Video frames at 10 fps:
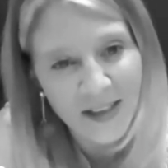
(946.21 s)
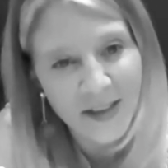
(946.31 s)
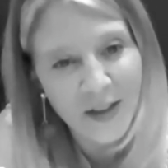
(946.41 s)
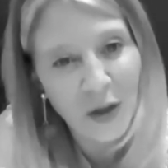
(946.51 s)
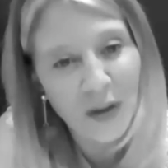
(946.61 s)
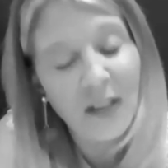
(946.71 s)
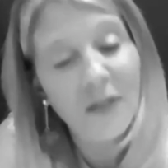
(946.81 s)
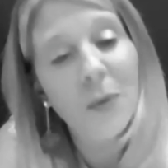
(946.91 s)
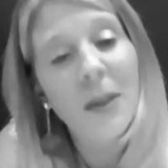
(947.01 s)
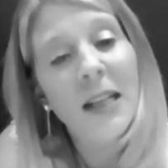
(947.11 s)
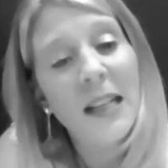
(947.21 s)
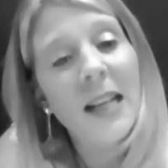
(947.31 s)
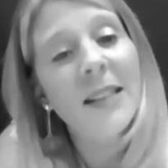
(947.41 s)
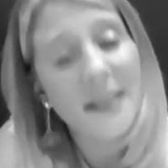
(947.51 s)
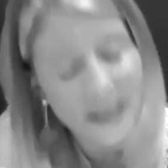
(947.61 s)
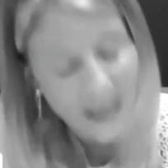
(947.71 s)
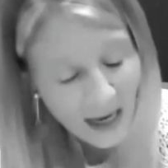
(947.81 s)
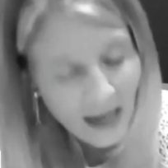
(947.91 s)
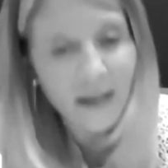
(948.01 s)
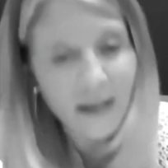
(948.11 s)
So if we can
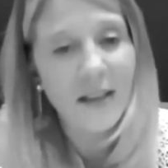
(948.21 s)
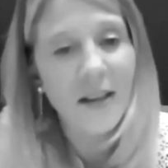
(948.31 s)
understand